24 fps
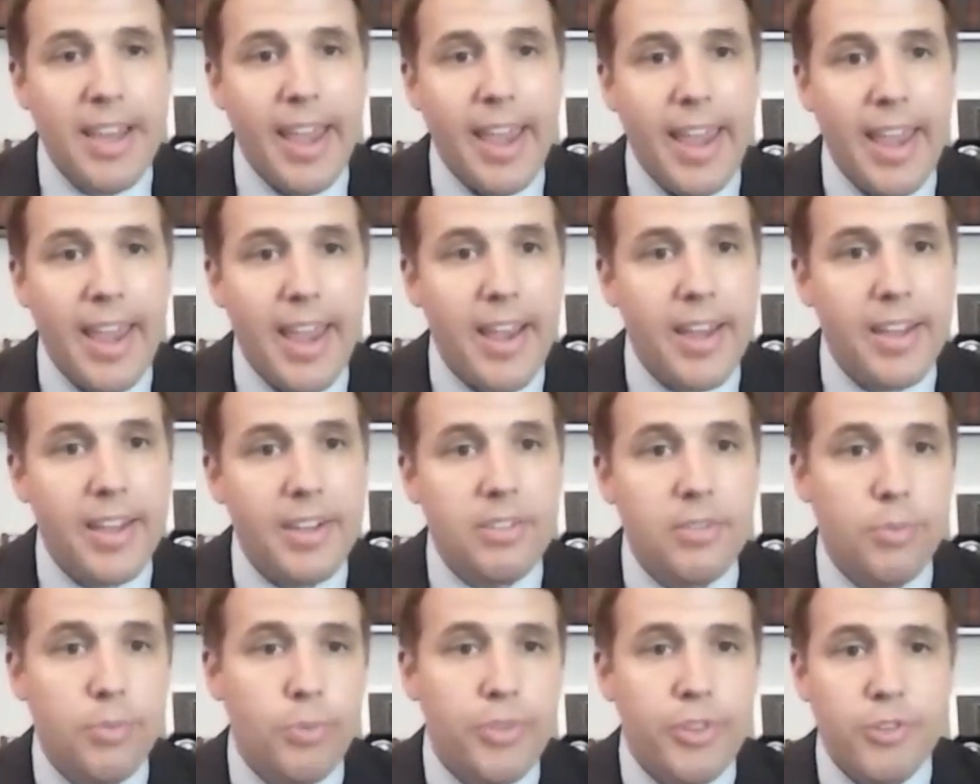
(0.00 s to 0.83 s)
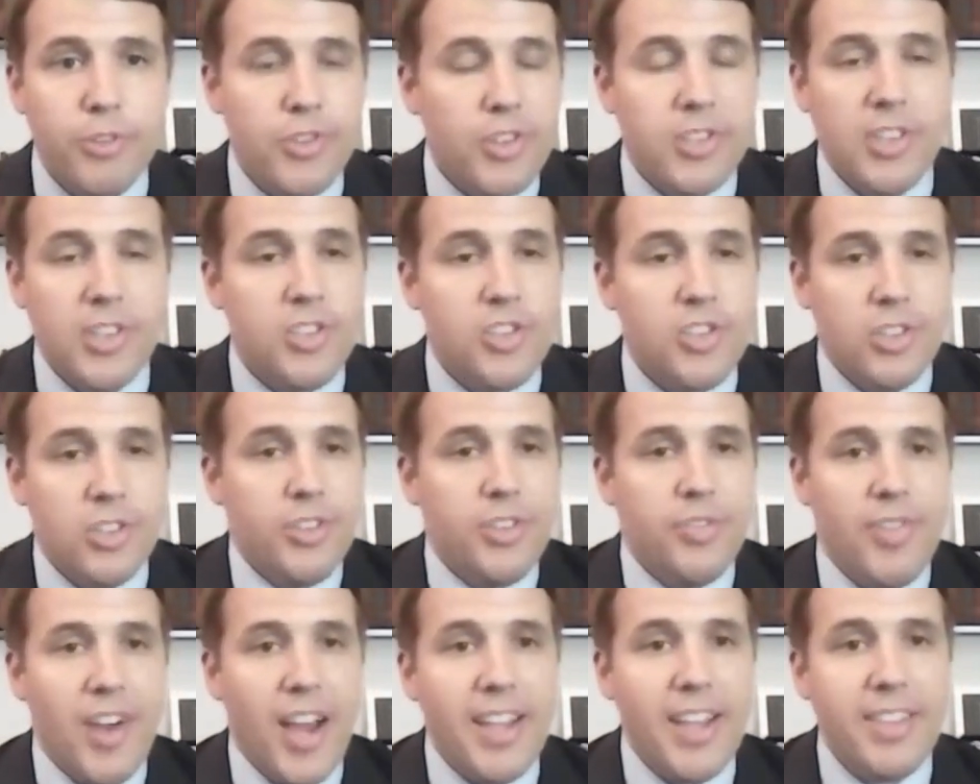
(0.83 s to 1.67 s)
And there's a digital
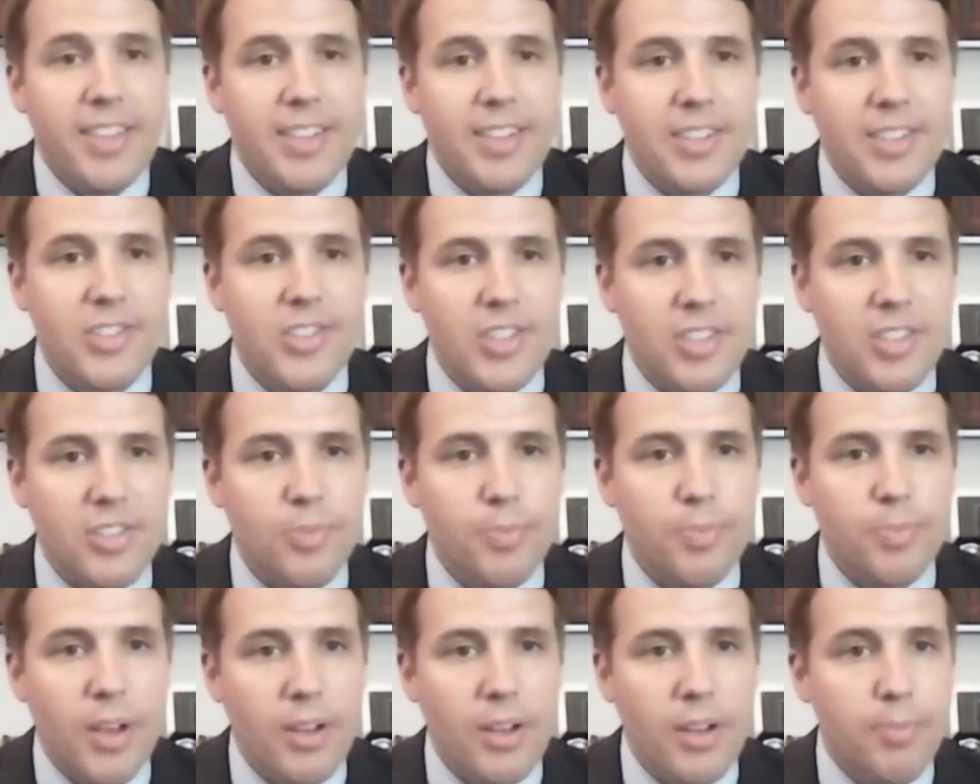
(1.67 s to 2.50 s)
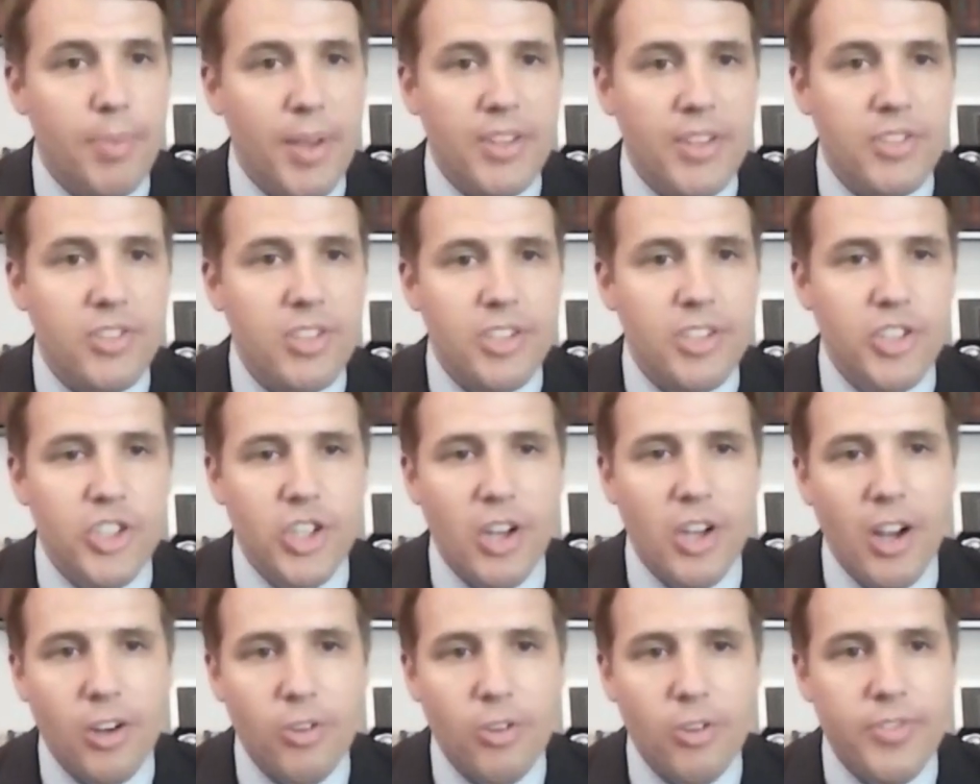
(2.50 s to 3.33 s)
divide that exists based on
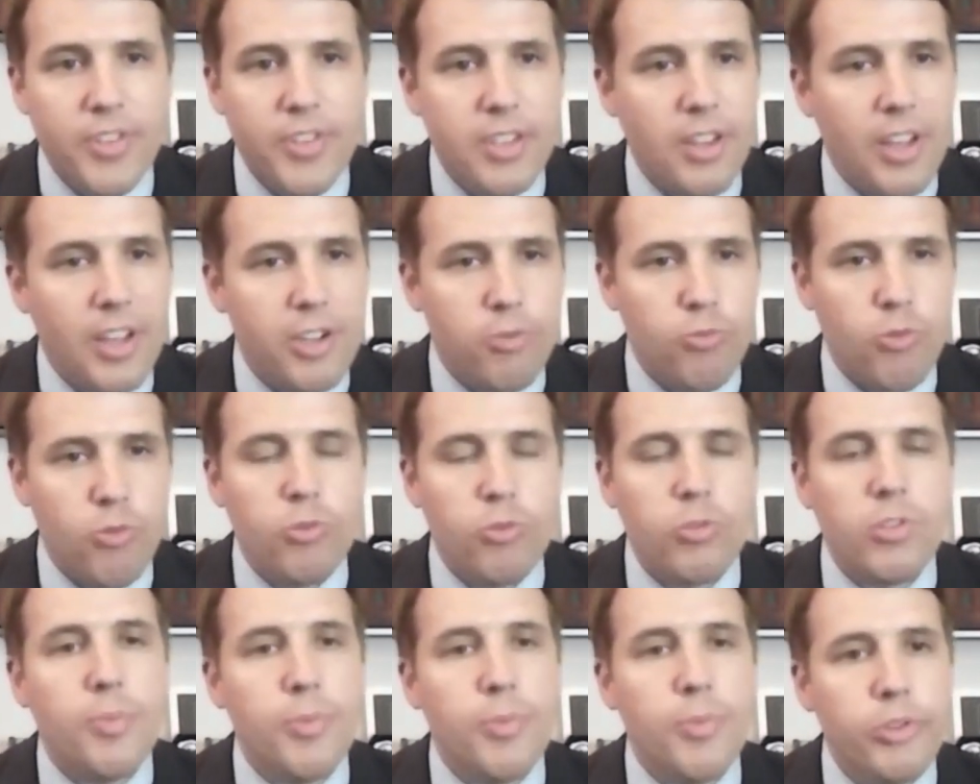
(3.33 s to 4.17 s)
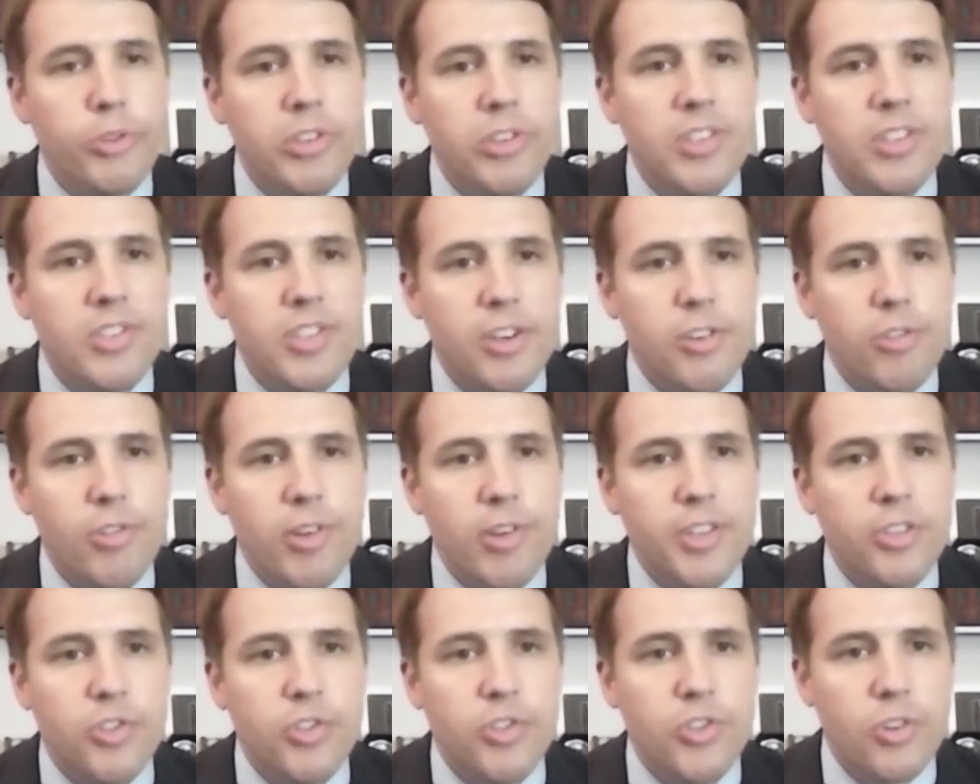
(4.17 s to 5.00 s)
geography, a lot of rural communities that are
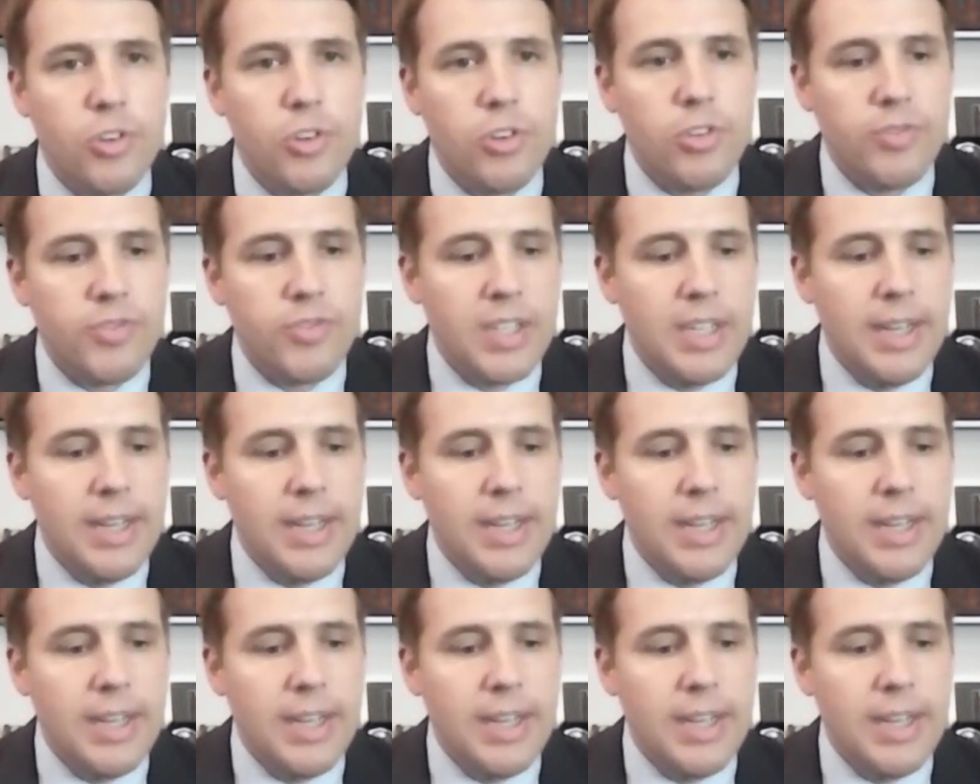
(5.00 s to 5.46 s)
underserved,